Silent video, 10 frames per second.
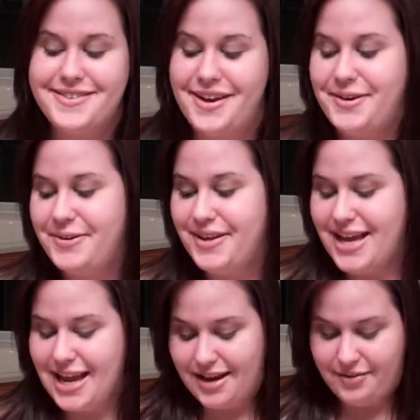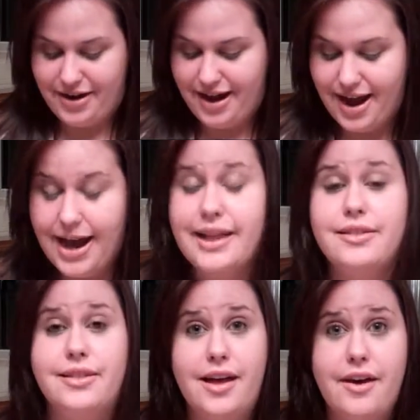so anyway, I
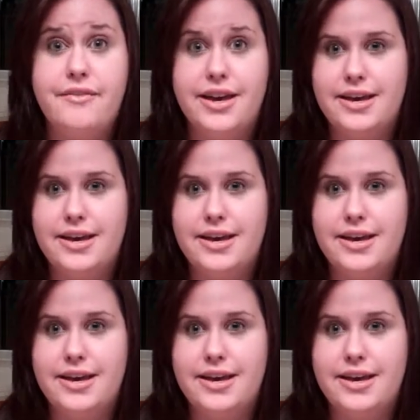love